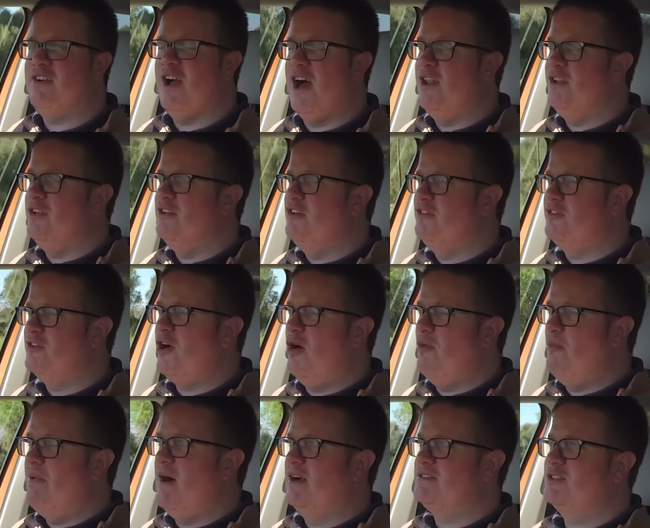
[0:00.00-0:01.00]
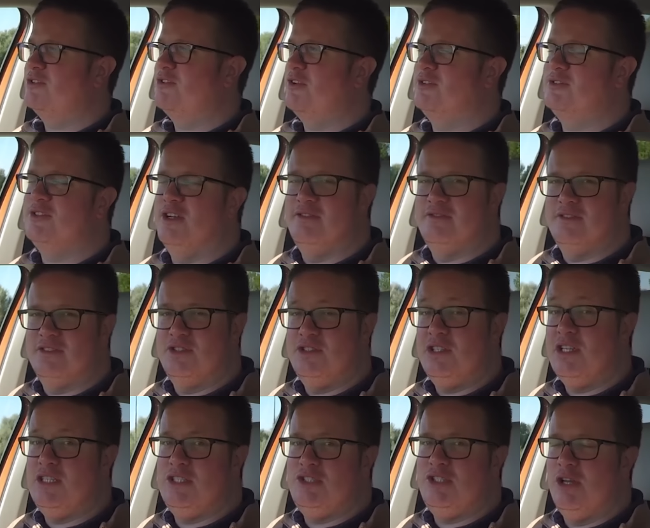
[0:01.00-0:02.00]
fan of compact
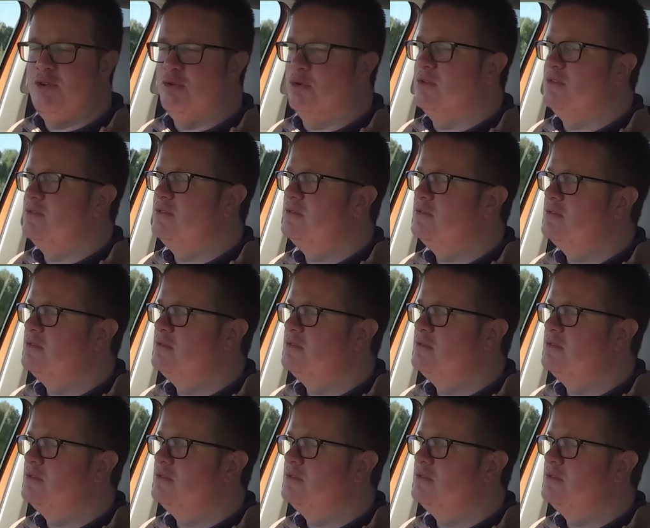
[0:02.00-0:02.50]
crossovers in general,